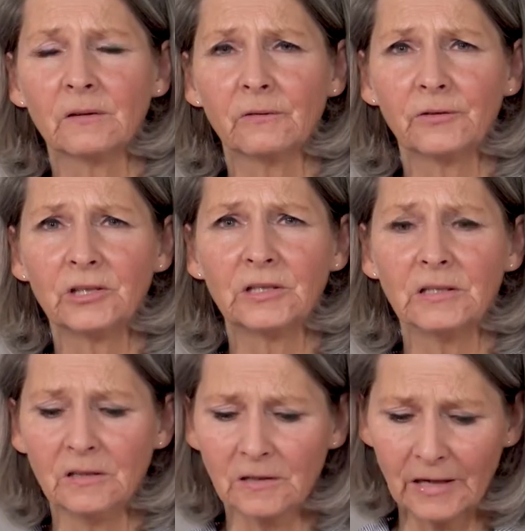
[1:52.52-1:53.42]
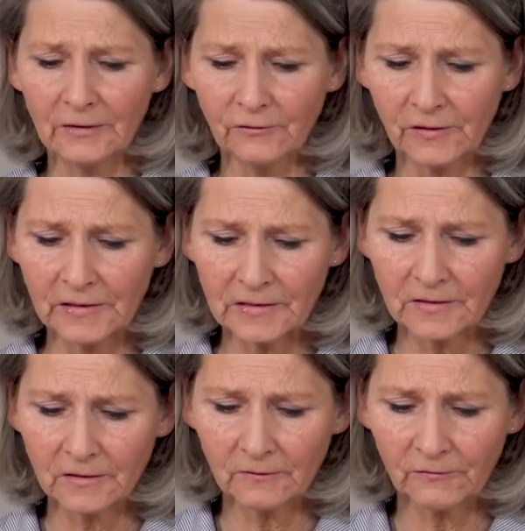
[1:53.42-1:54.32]
And these different
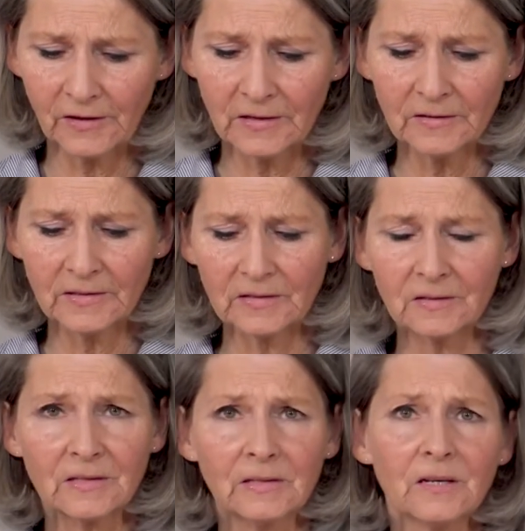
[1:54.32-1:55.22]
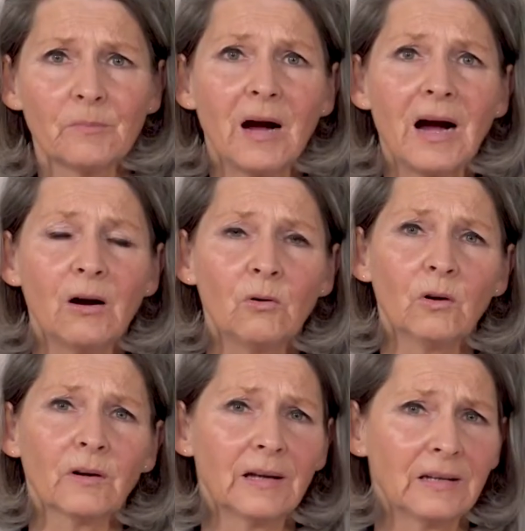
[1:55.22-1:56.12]
seizures are also supplemented
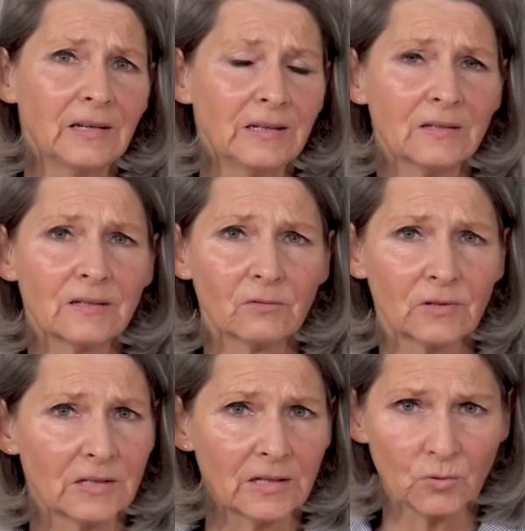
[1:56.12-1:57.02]
by